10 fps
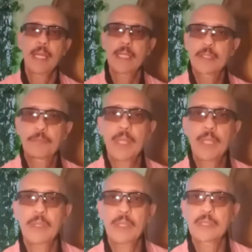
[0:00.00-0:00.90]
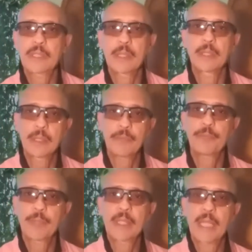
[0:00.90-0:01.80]
experience and
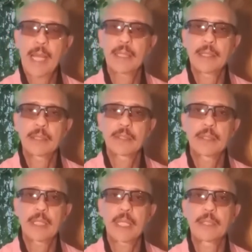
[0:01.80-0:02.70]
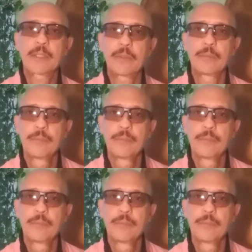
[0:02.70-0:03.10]
different talents than I do.